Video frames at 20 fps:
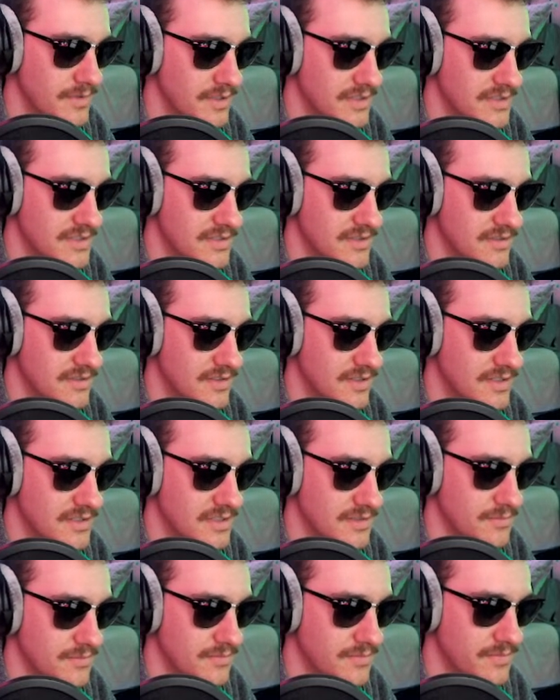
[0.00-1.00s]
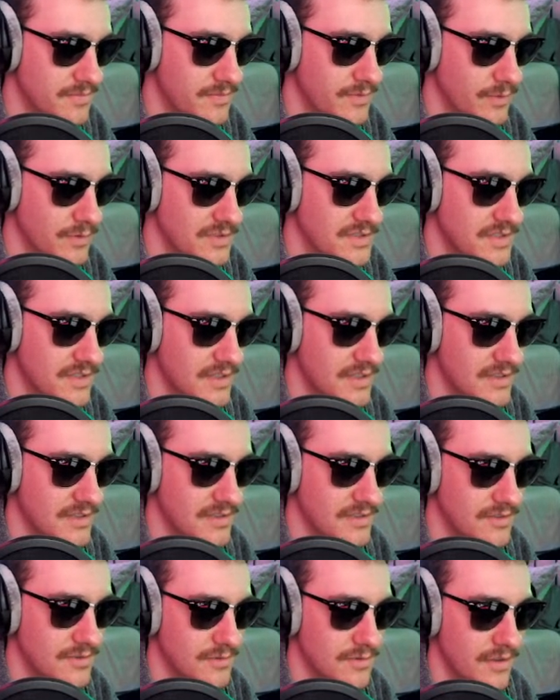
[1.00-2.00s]
It's because I'm forcing it
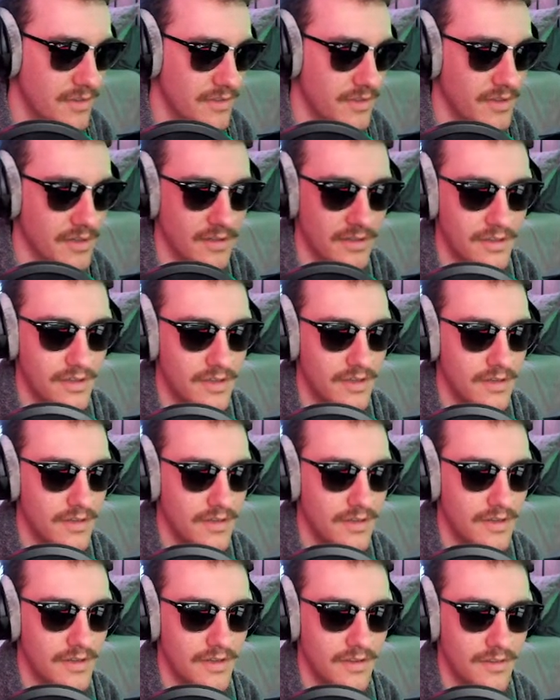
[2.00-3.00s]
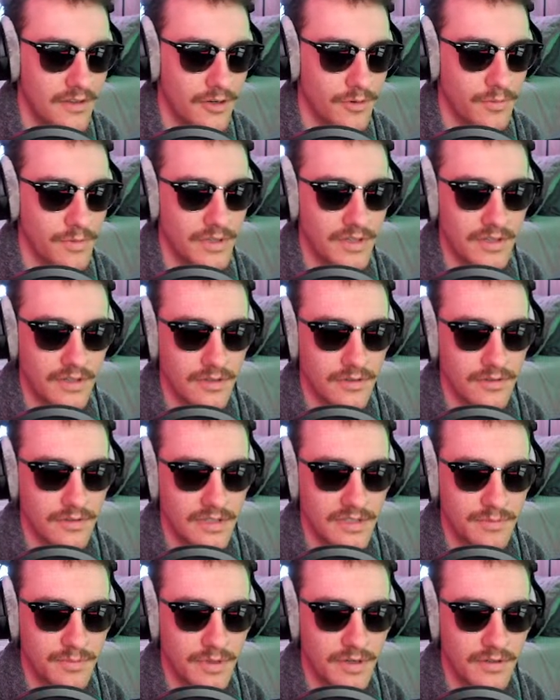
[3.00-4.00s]
to do the thing. There we go.
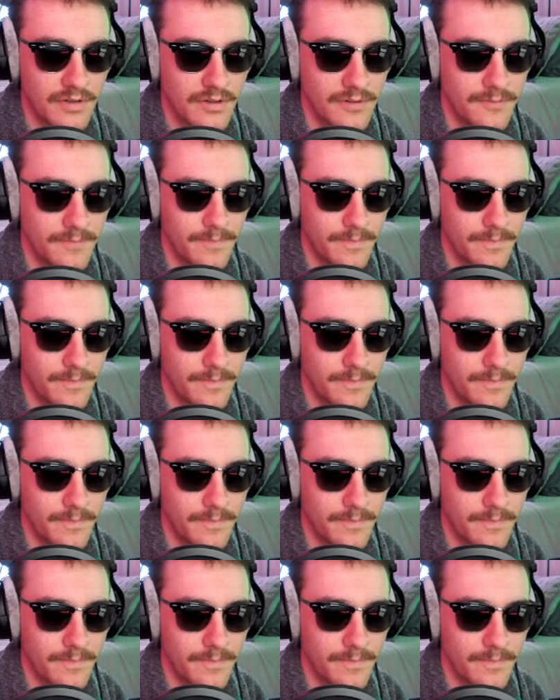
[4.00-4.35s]
That's better.